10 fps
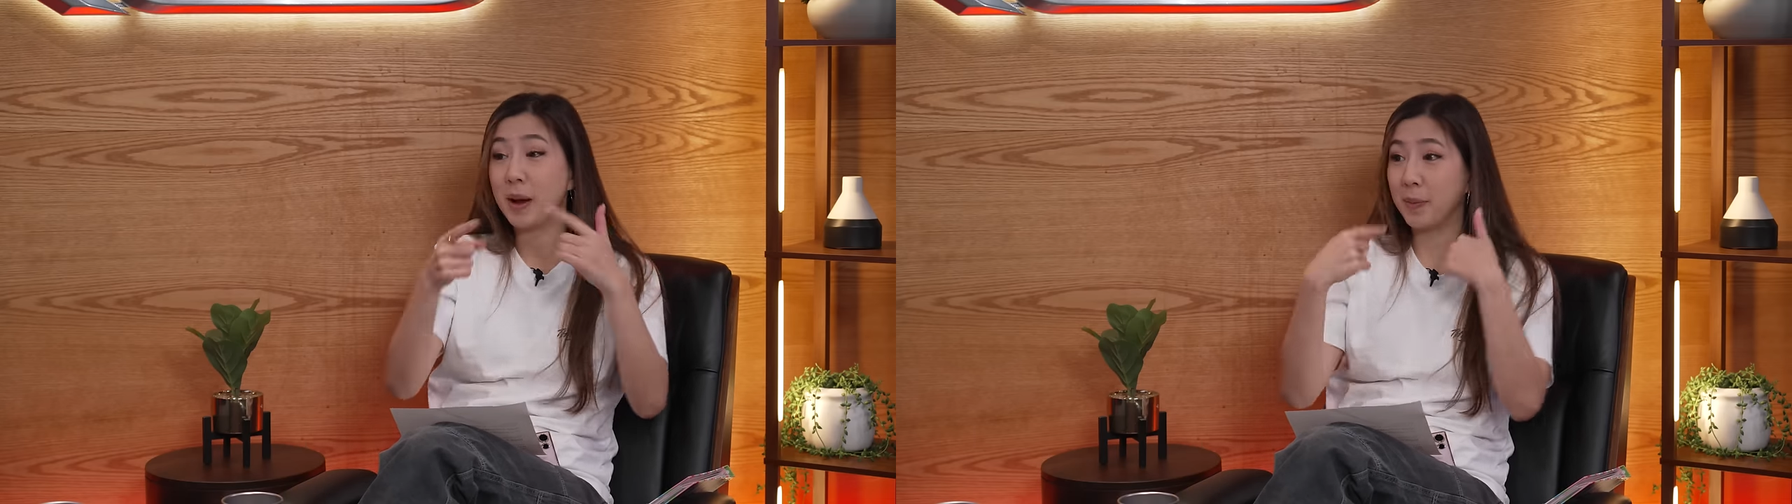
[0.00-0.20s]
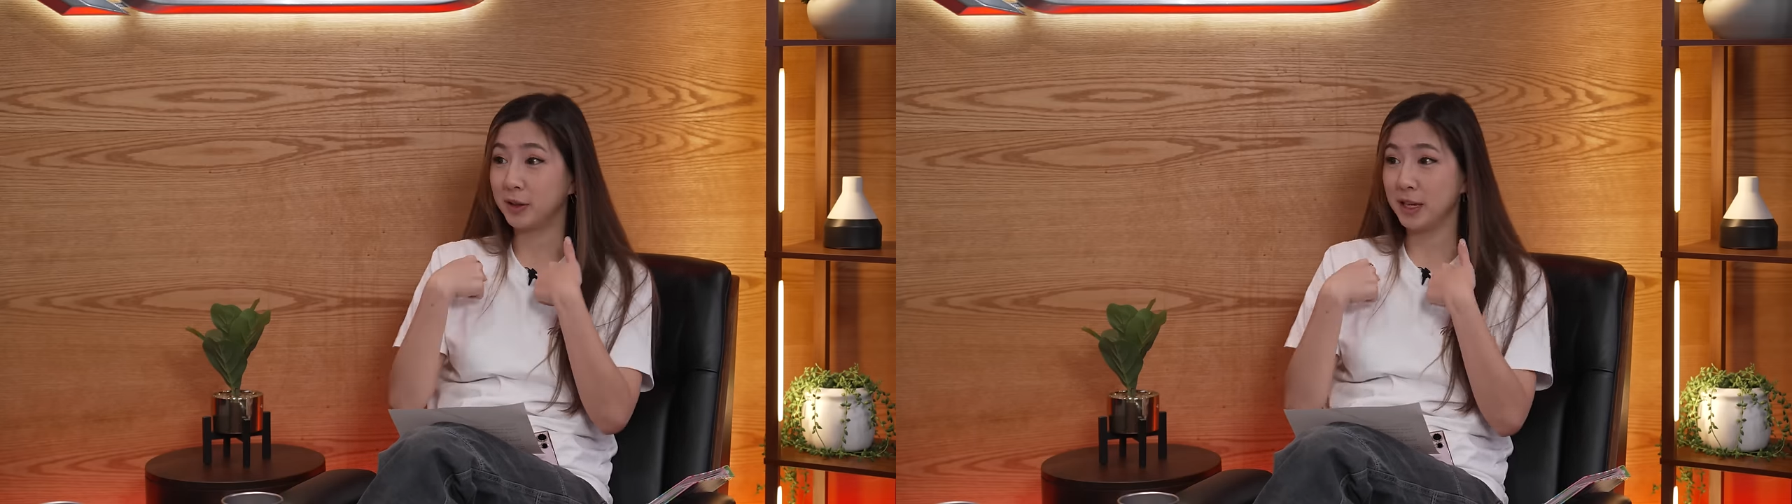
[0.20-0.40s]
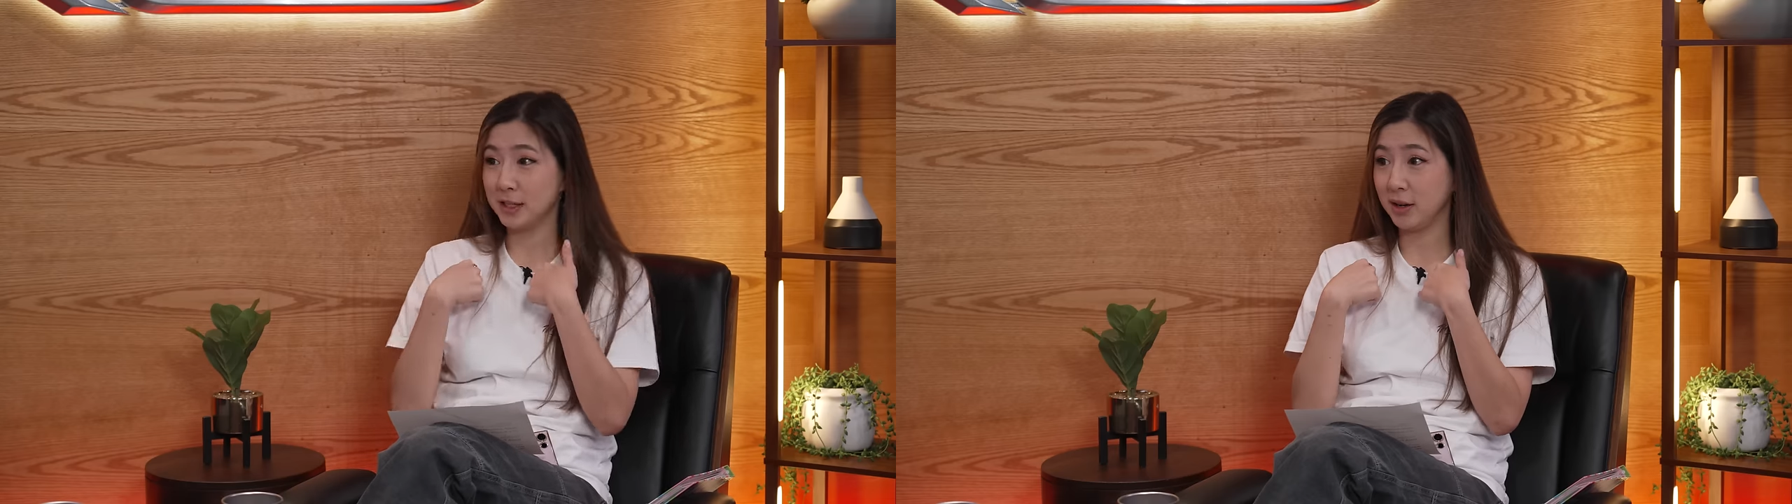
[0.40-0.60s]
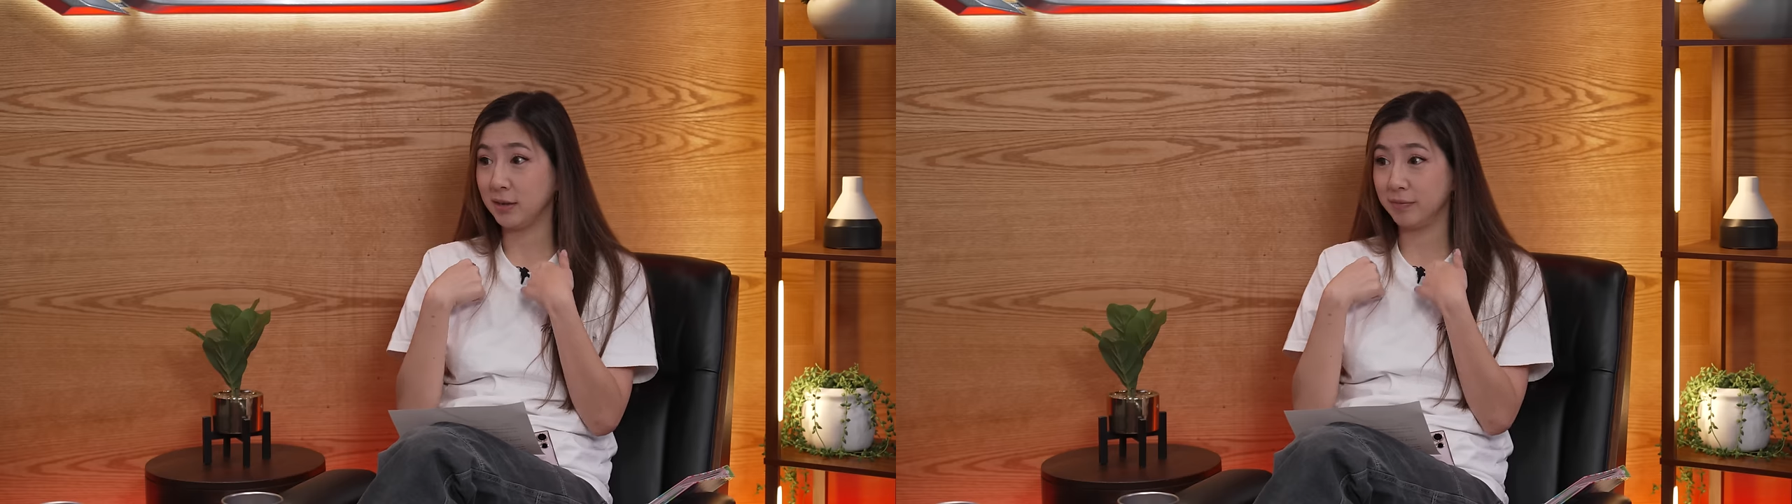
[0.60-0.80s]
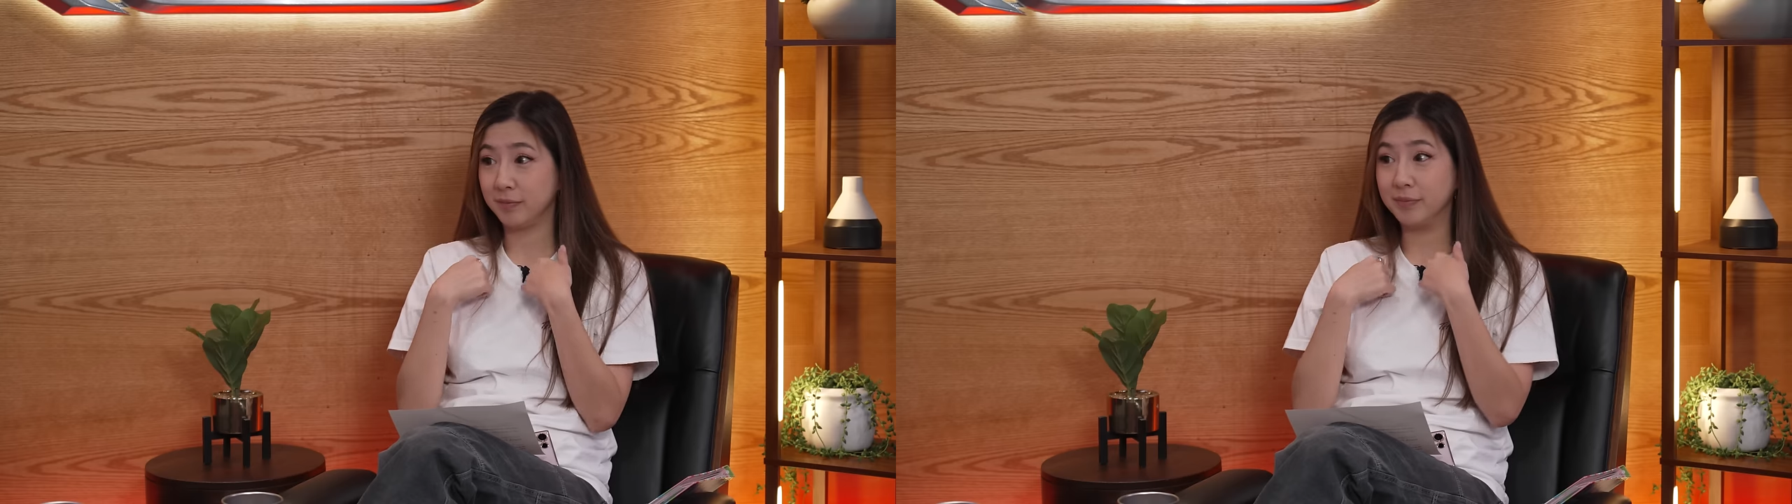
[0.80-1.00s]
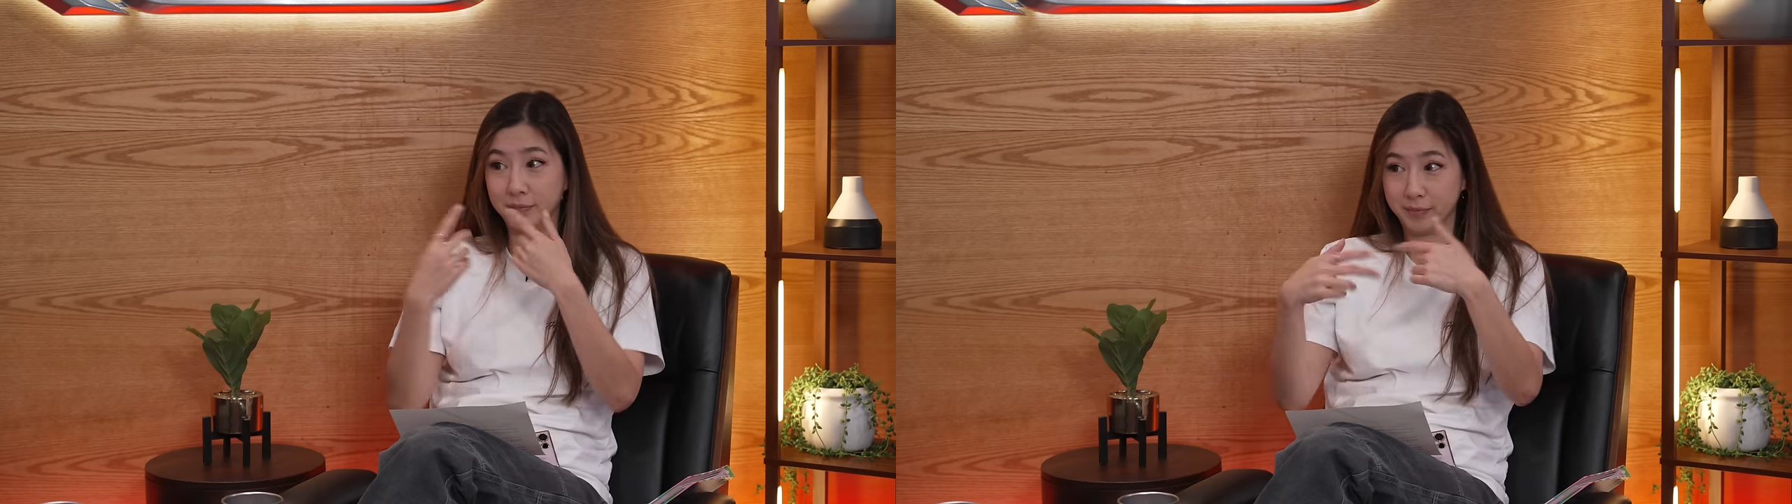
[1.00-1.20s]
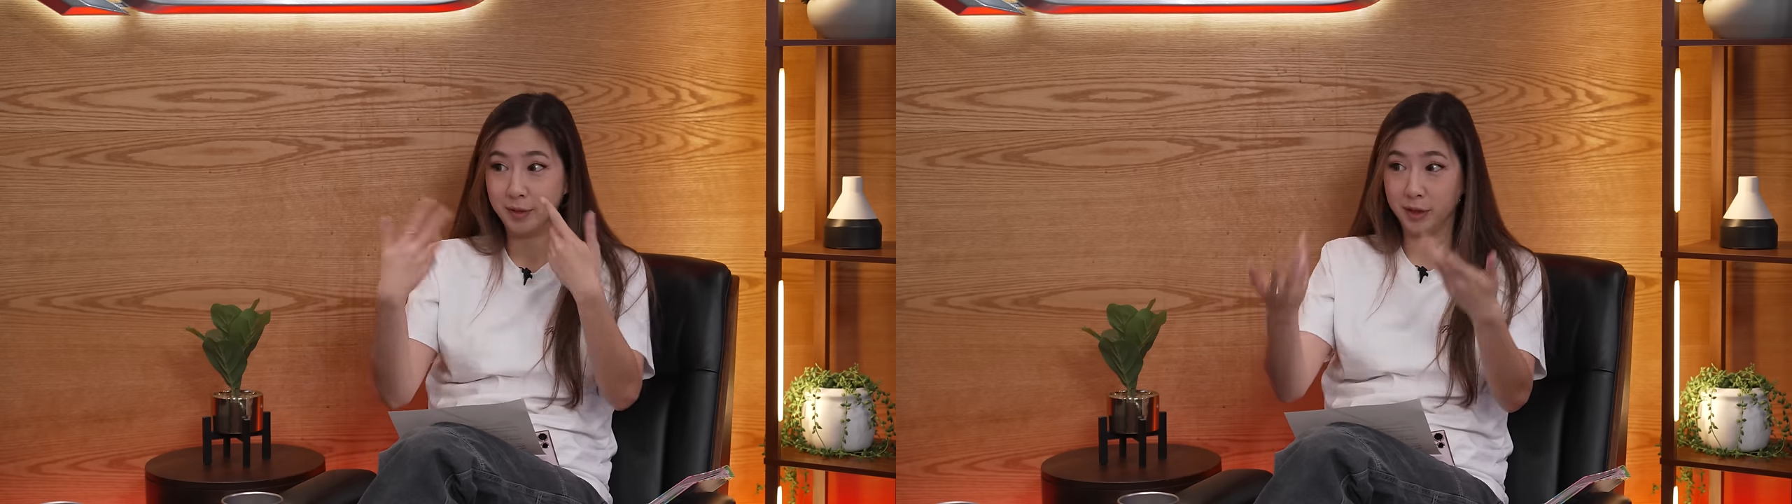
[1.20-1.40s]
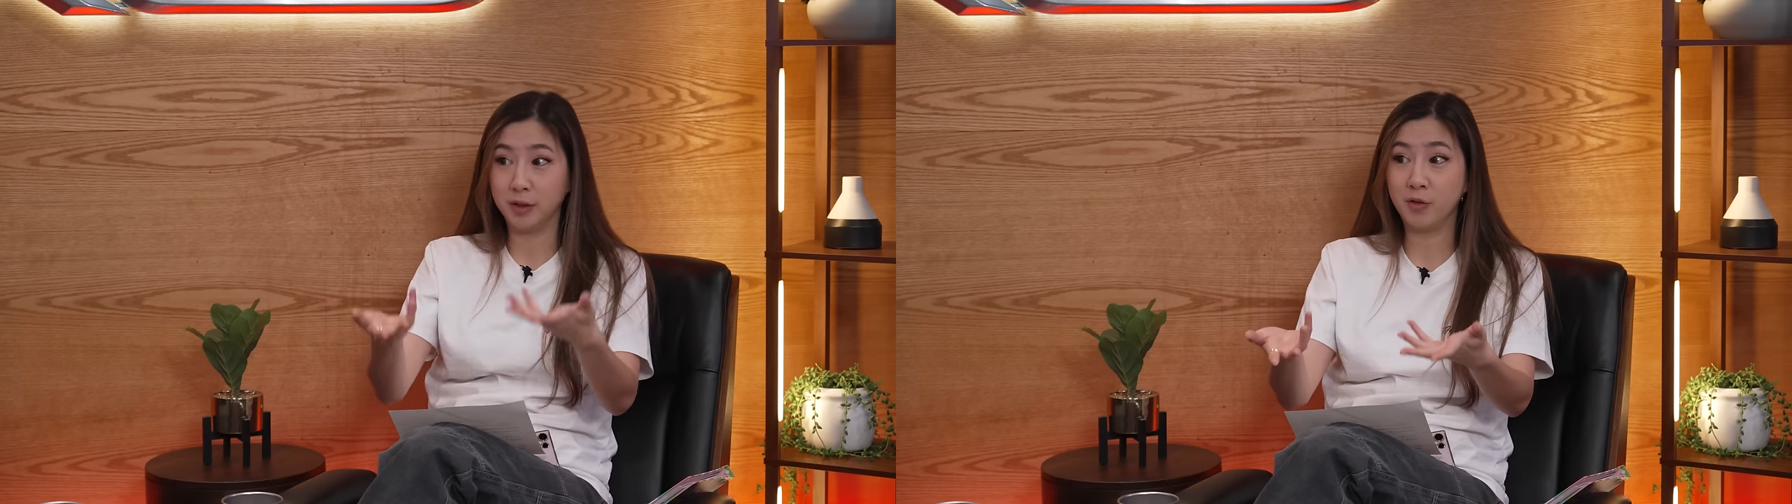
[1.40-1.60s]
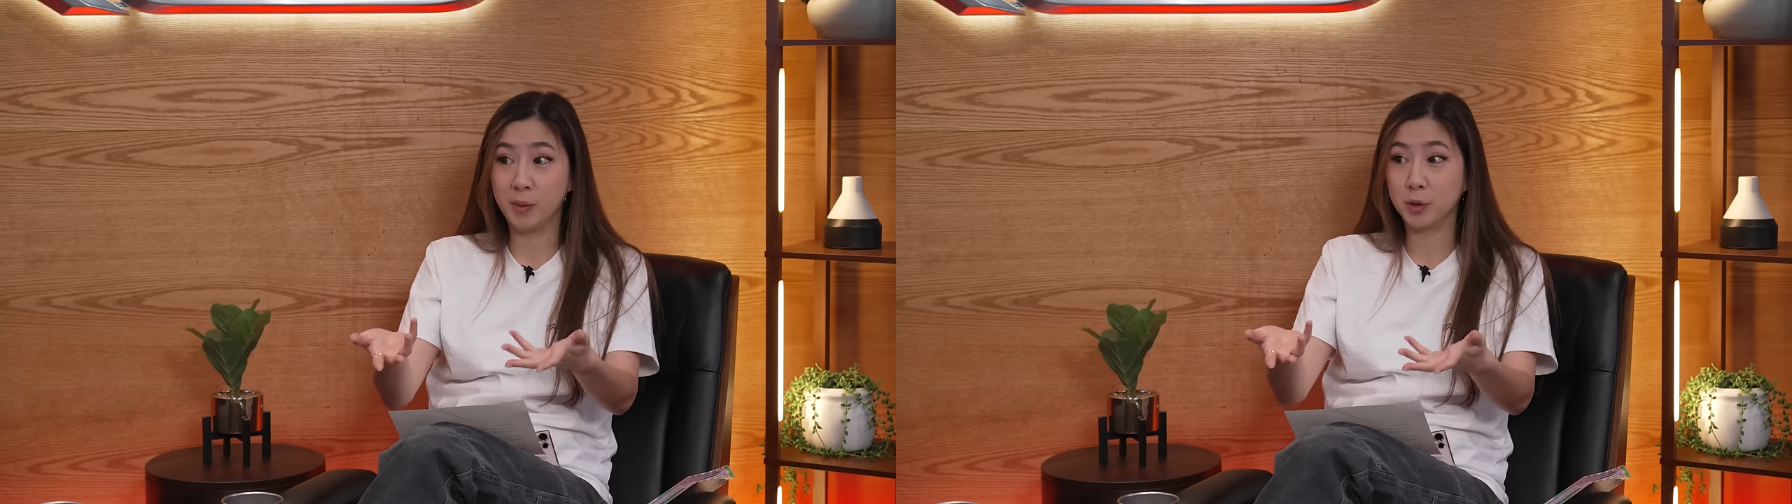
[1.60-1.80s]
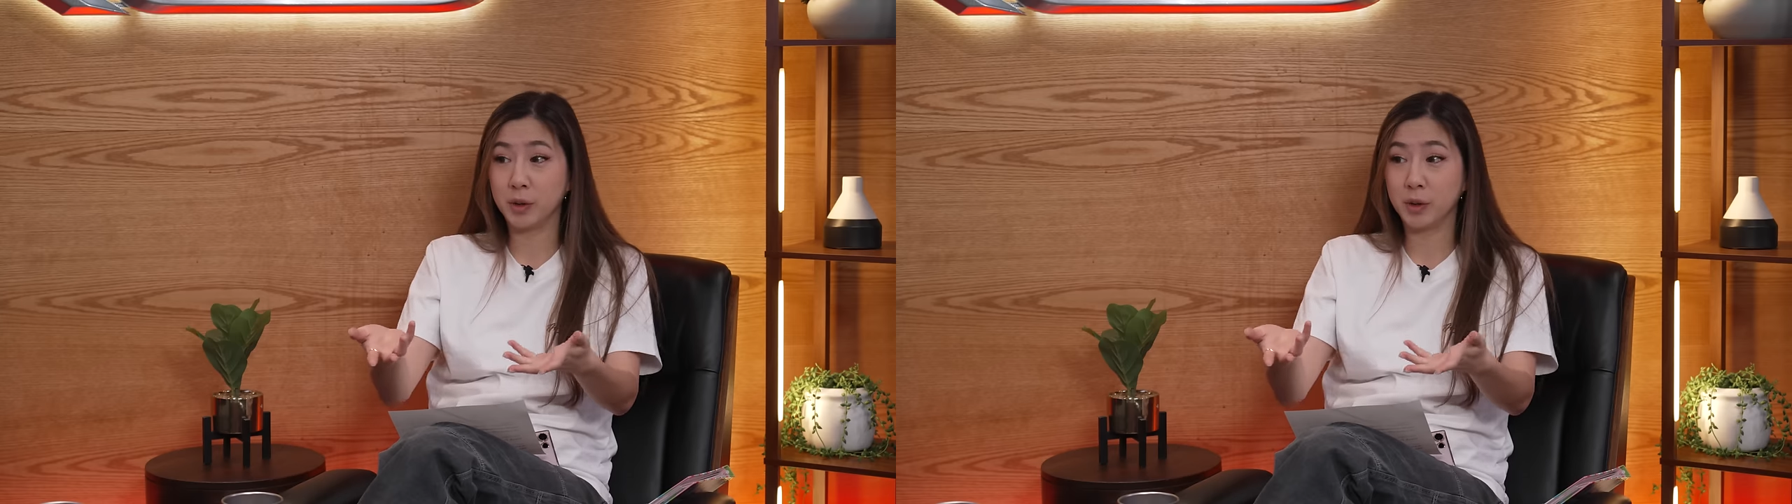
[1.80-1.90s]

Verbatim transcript: My birthday is on November